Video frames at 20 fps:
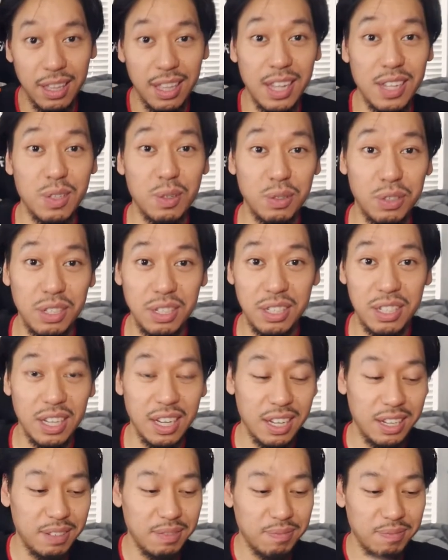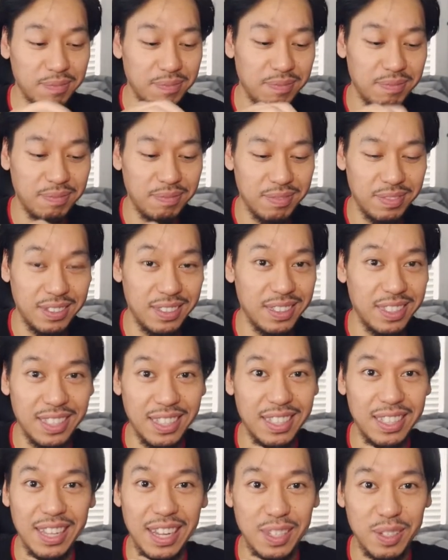That's what she said.
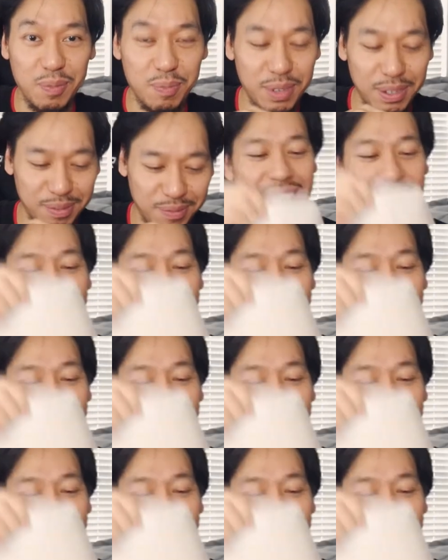Not too much.